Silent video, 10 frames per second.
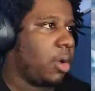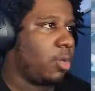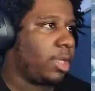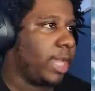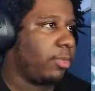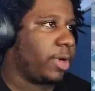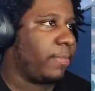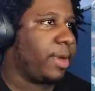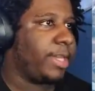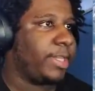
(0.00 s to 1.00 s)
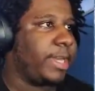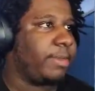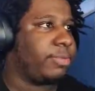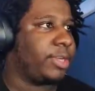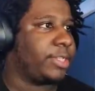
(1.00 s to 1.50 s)
I want to land where everybody
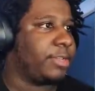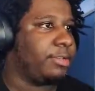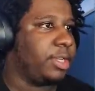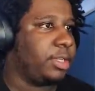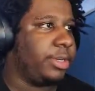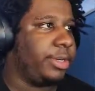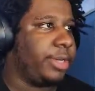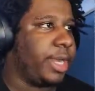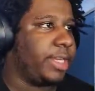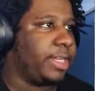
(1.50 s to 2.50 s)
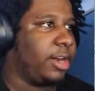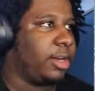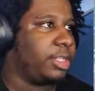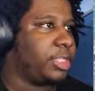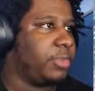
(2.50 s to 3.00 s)
landing, bro. That's how you get good. I need
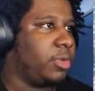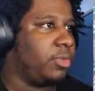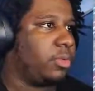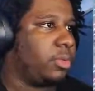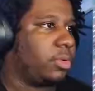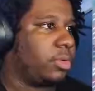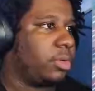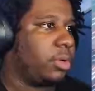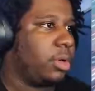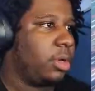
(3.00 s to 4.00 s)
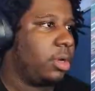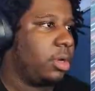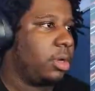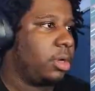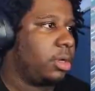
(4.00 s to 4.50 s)
all the smoke.
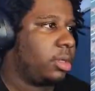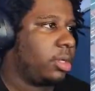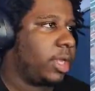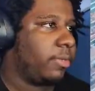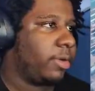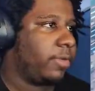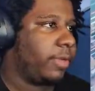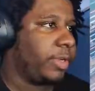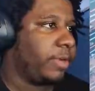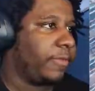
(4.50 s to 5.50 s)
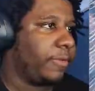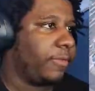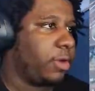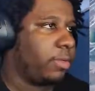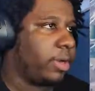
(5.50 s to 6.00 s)
Look like right over here. Free
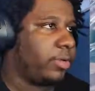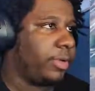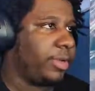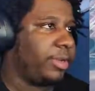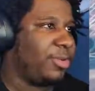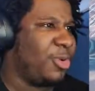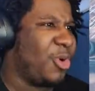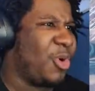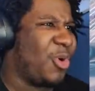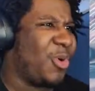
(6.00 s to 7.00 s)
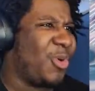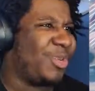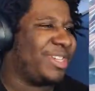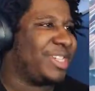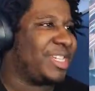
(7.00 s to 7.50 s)
fall right quick.
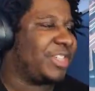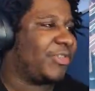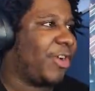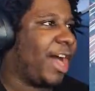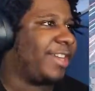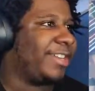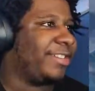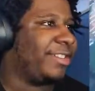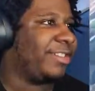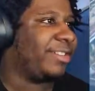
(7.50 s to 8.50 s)
Ooh, this is fire.